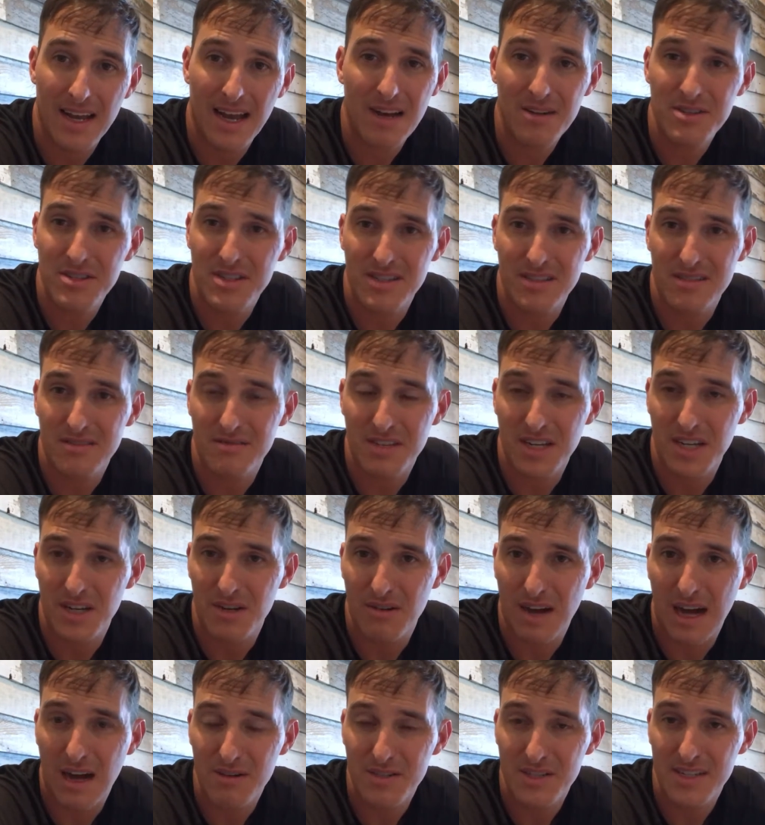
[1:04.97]
I'll just you know
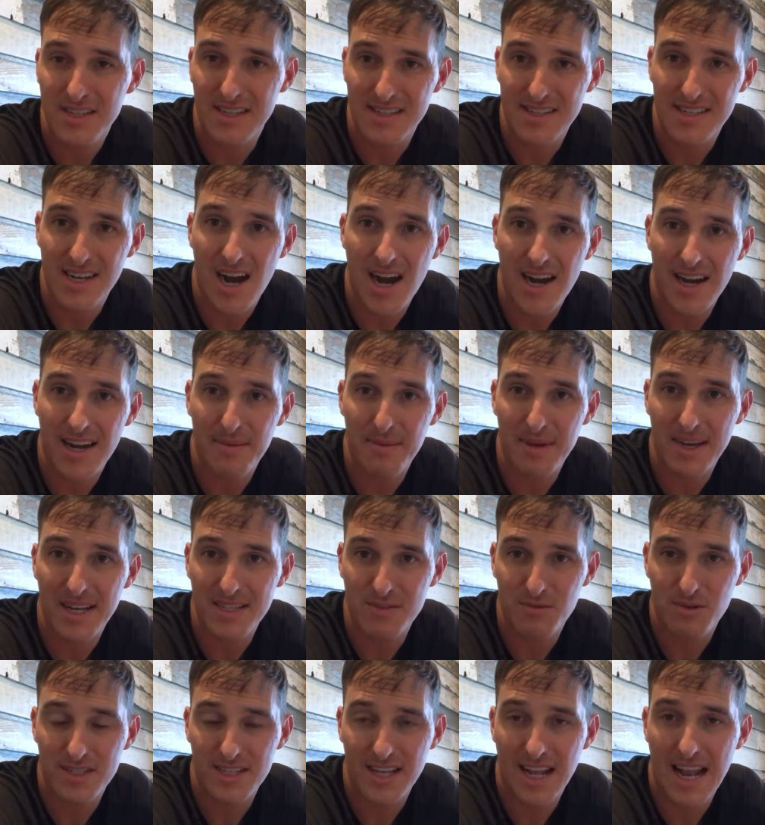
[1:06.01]
I'll just assign it
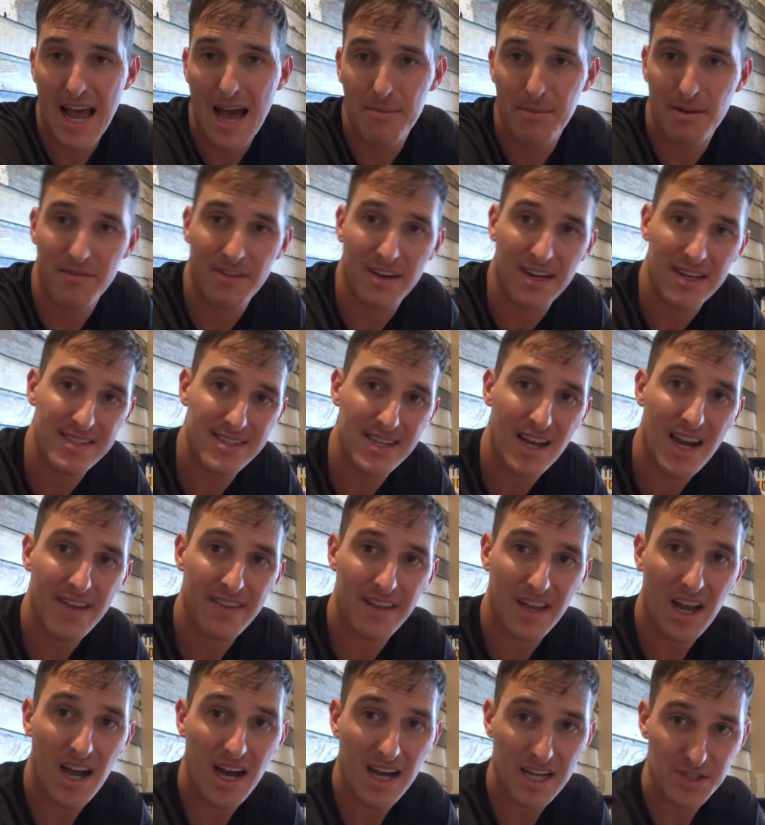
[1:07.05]
because what's gonna happen if I assign
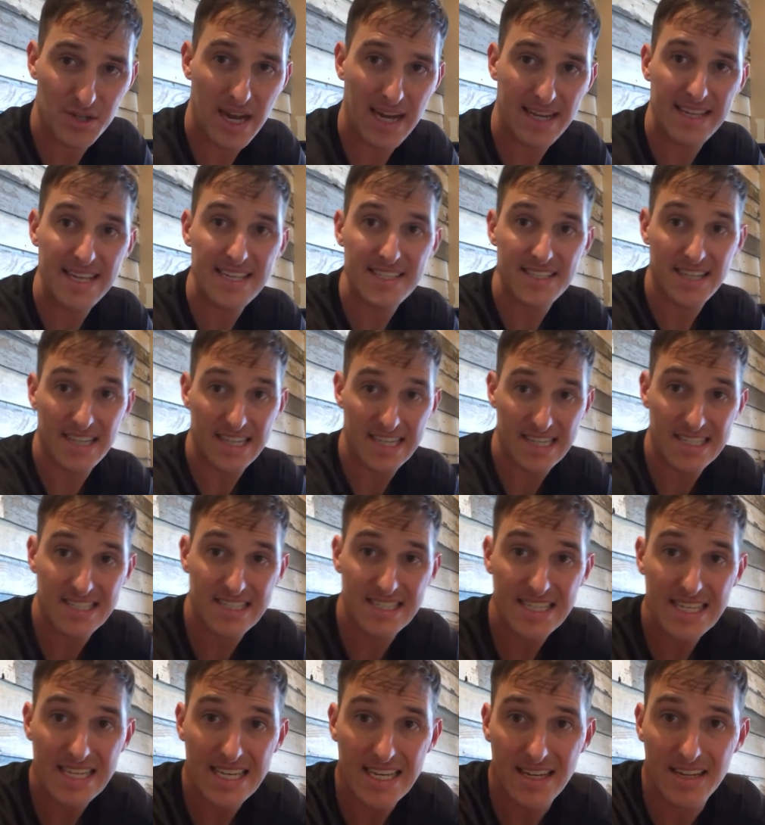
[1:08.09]
the contract, he's gonna
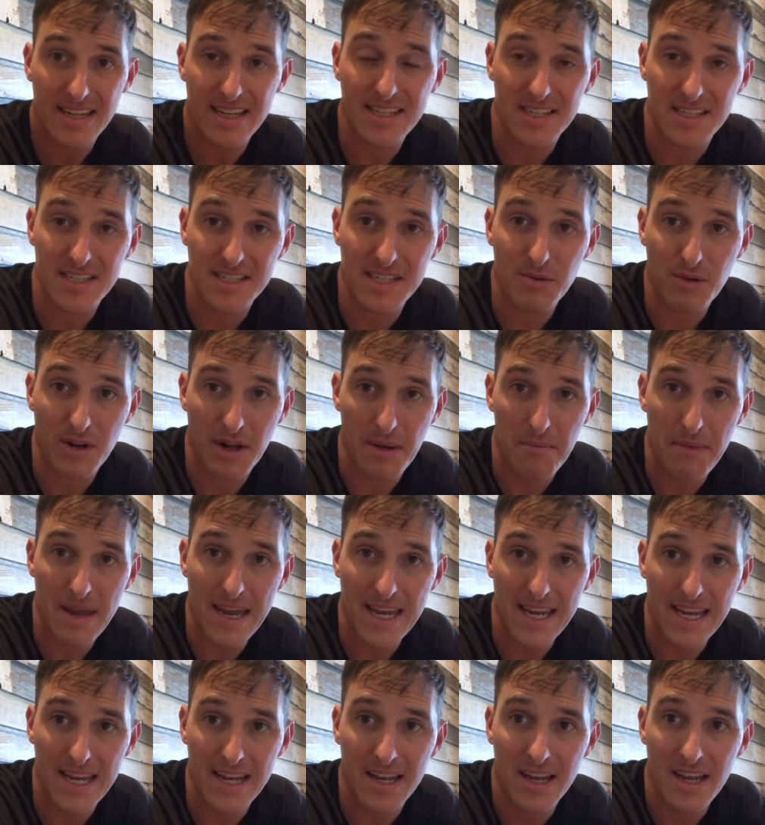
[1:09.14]
see it, he's gonna see what I'm
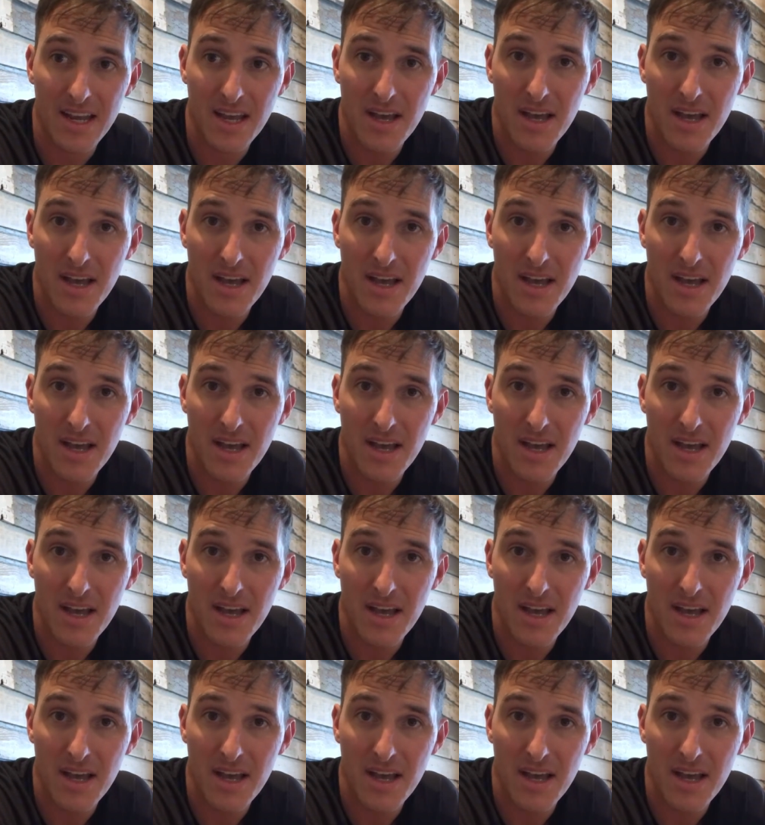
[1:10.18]
making.